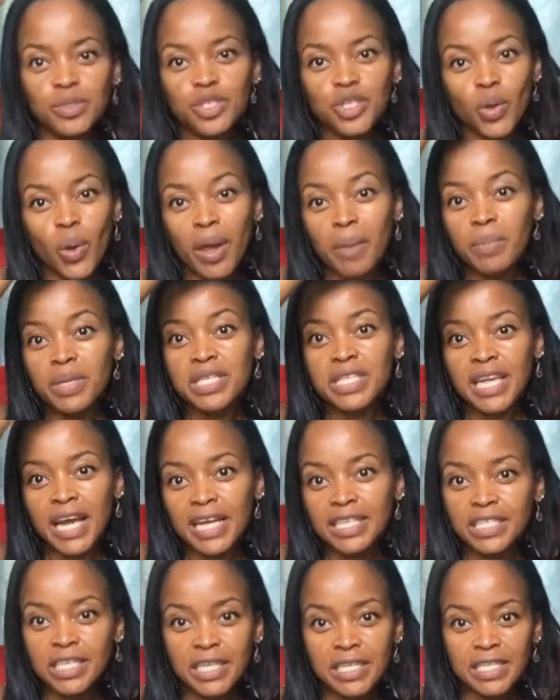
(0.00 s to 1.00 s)
so I
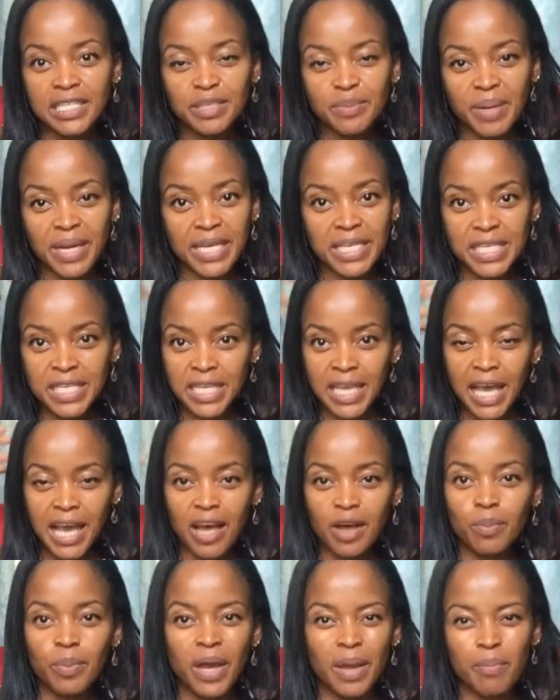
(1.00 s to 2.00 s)
massage it into my scalp.